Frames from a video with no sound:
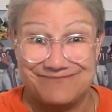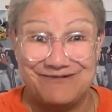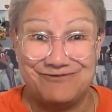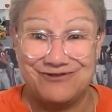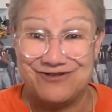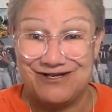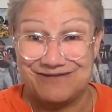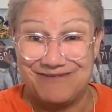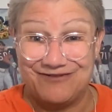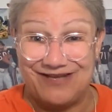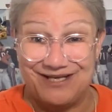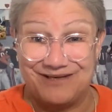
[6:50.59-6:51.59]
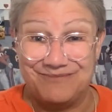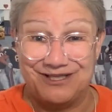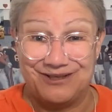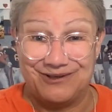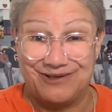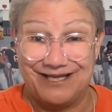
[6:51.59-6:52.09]
But we'll talk about that in a
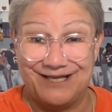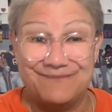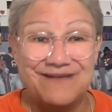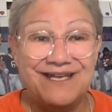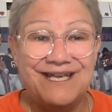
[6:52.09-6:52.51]
minute, okay?